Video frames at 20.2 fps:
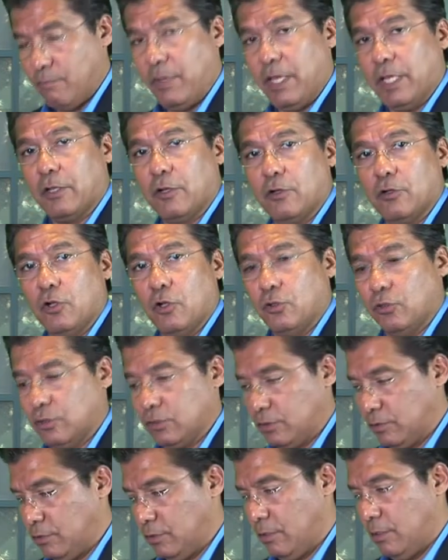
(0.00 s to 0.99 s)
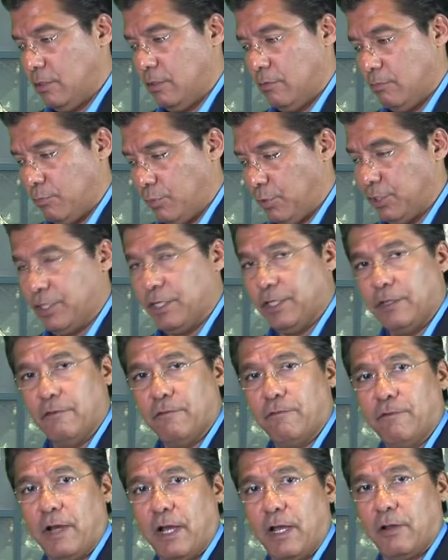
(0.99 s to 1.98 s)
make your notes, put it in the
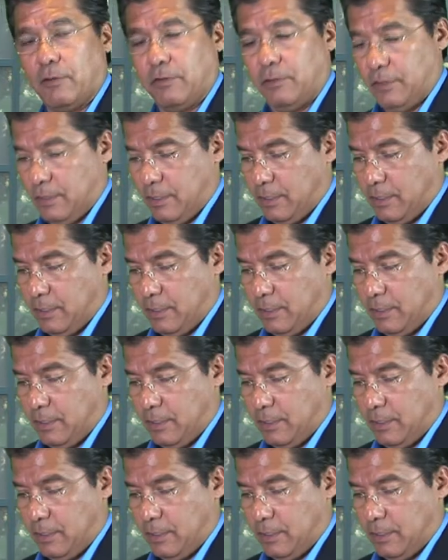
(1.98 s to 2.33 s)
file.